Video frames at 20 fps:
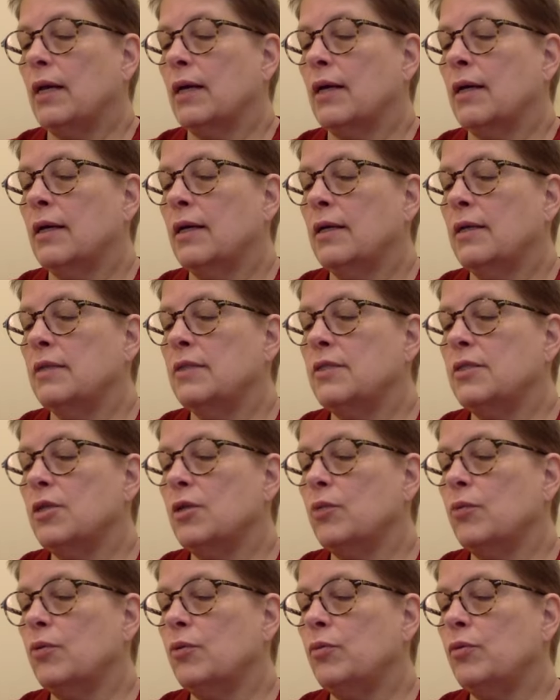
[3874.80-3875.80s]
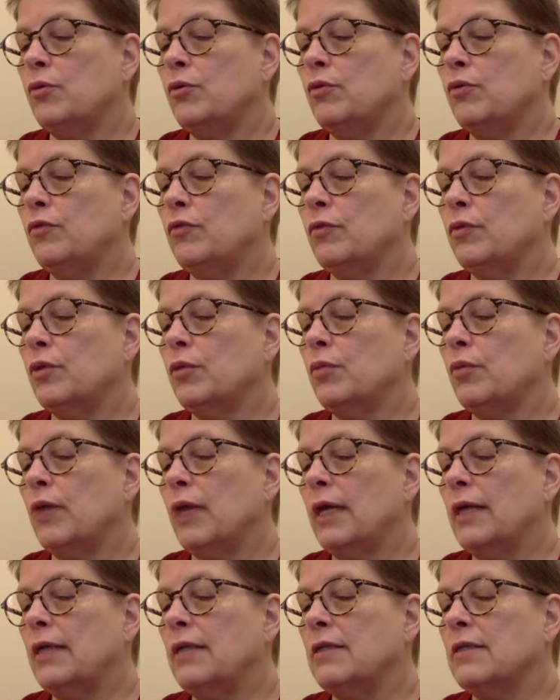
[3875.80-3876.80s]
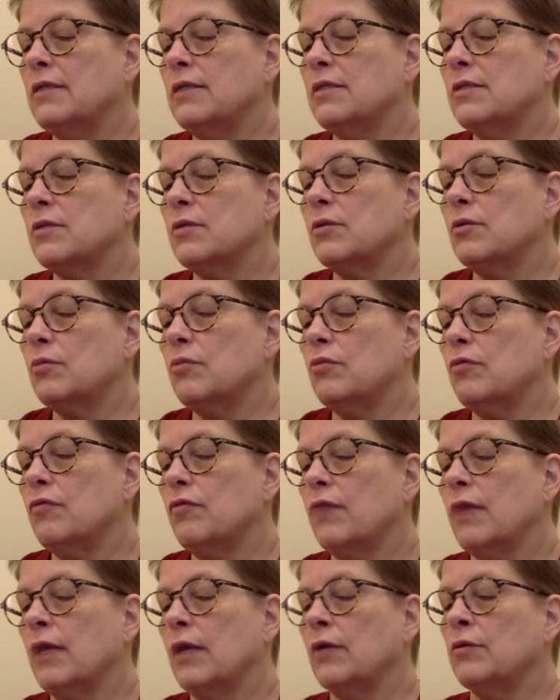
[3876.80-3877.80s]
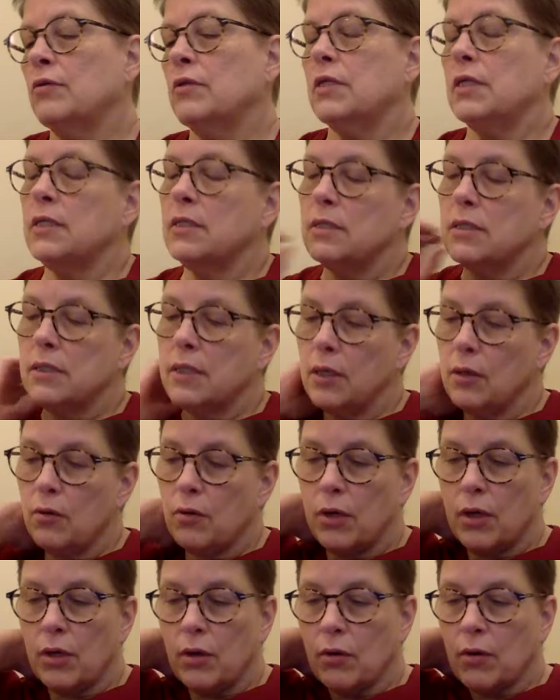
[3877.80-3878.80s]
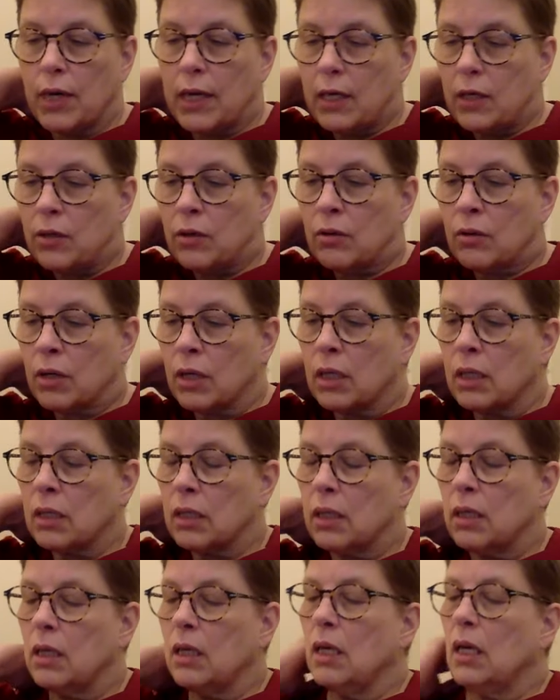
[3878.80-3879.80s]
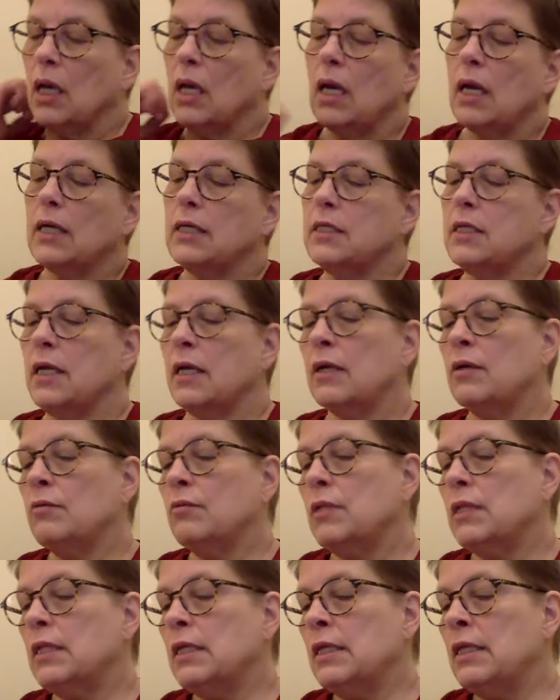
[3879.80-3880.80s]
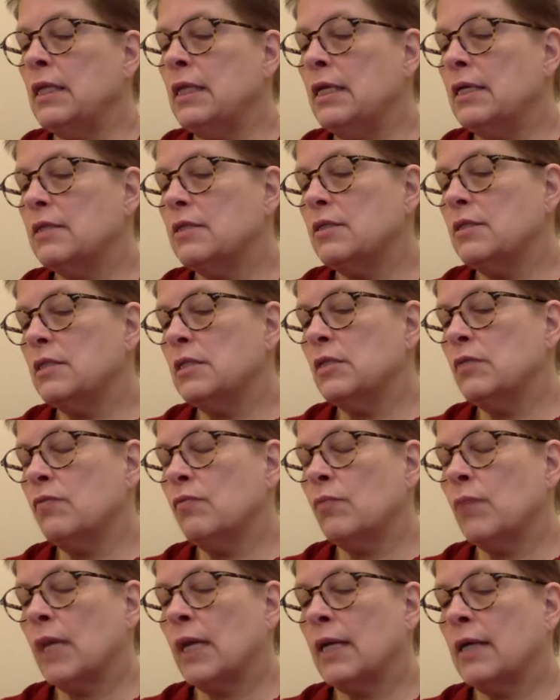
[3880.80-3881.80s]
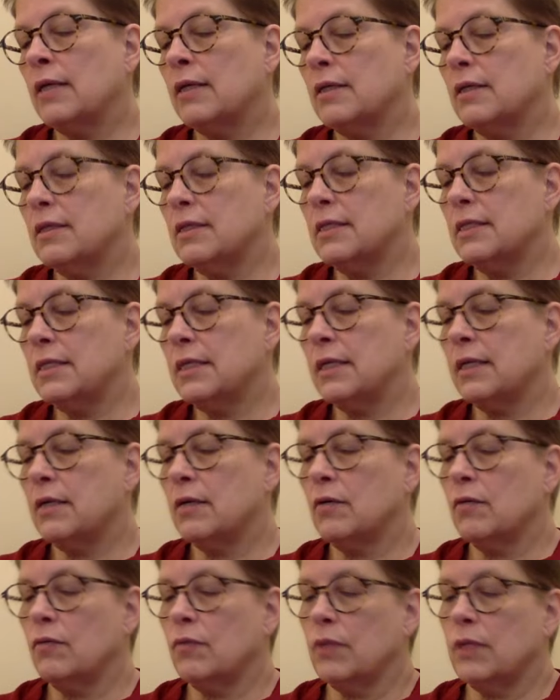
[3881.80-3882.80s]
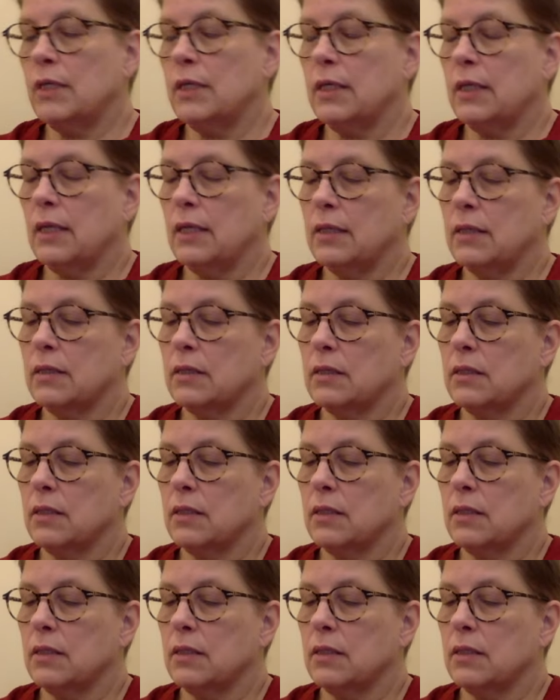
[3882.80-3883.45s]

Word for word: May I, inseparable from the practice of the profound and secret great yoga, attain within the essence of mind the state of oneness.